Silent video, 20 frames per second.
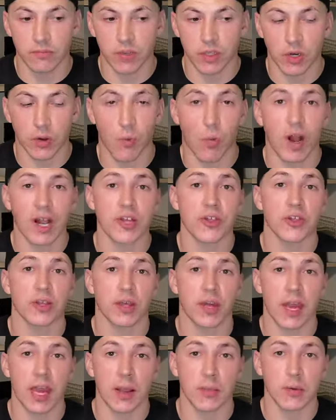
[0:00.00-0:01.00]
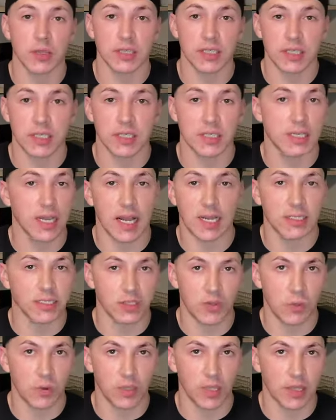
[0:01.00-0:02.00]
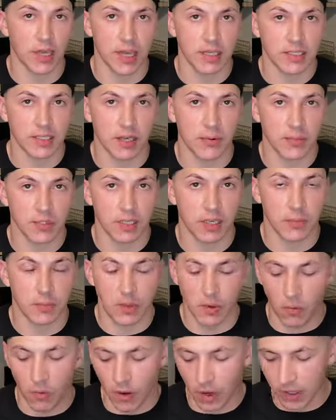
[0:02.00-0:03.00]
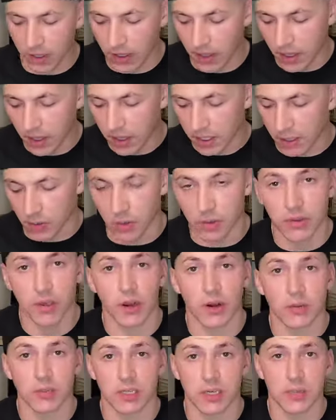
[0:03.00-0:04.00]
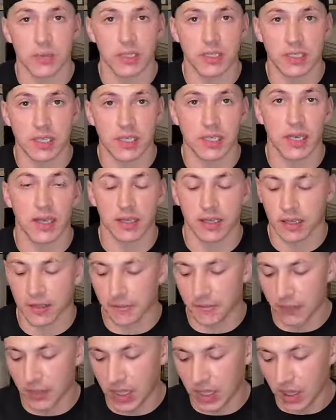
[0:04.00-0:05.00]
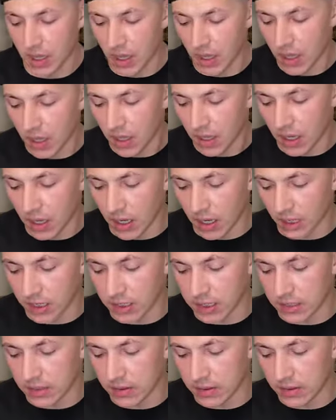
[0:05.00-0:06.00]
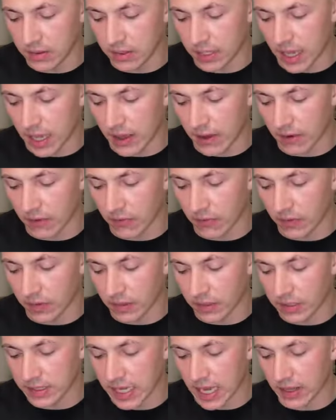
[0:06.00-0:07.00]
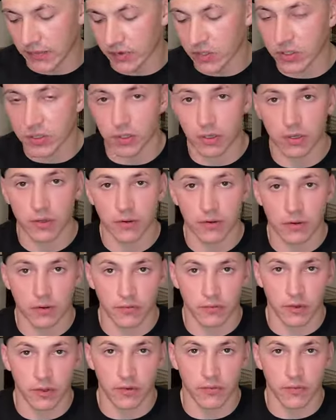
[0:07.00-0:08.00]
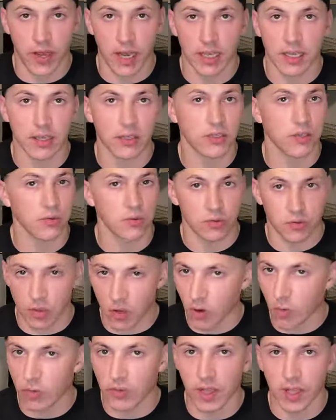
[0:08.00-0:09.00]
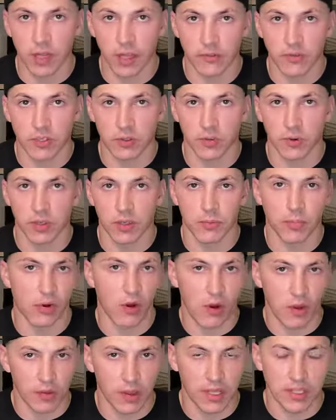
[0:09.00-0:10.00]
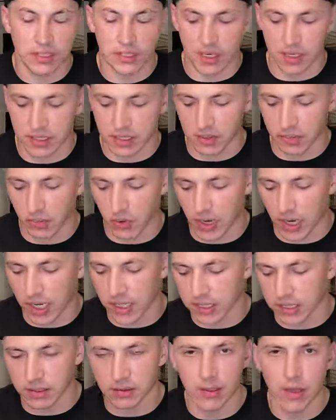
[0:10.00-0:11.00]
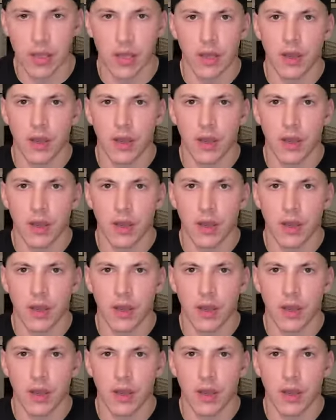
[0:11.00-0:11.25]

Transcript: you know, watch the game or see the stats, you wouldn't have guessed that was going to be one. You would have thought it was going to be Zeke Elliott. Uh, you have Dalvin Cook for the Vikings, who know they love to run the ball. That's not a surprise. And